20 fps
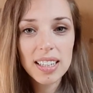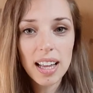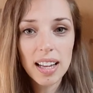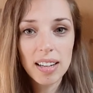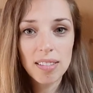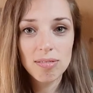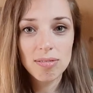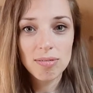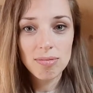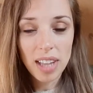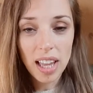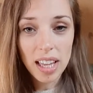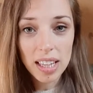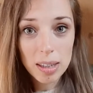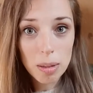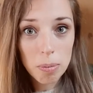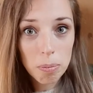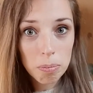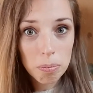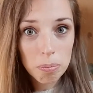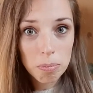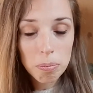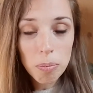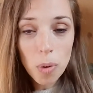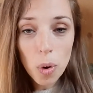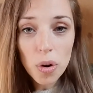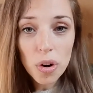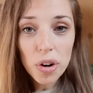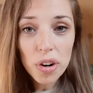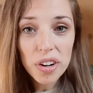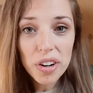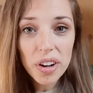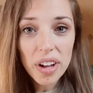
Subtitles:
and like them more,